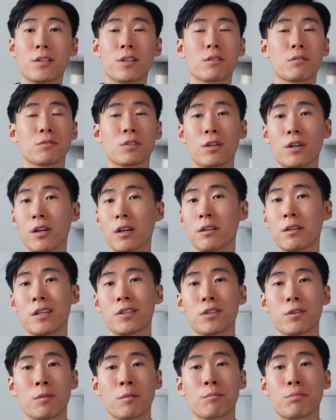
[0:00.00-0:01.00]
and you learned
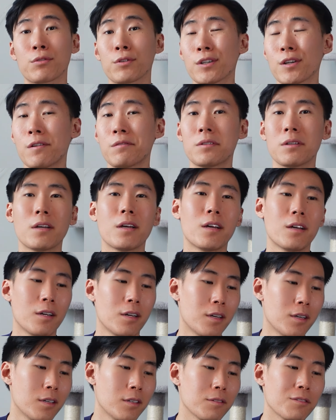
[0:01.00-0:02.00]
and you improved,
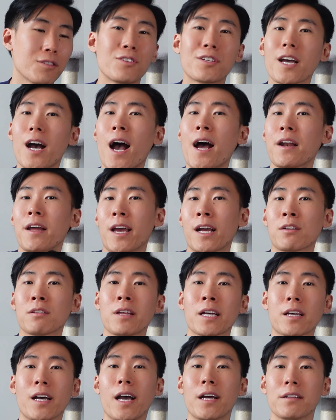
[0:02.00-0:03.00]
you got an A
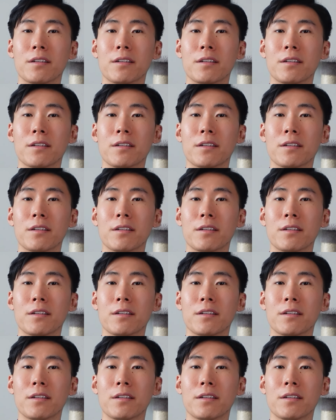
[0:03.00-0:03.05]
like I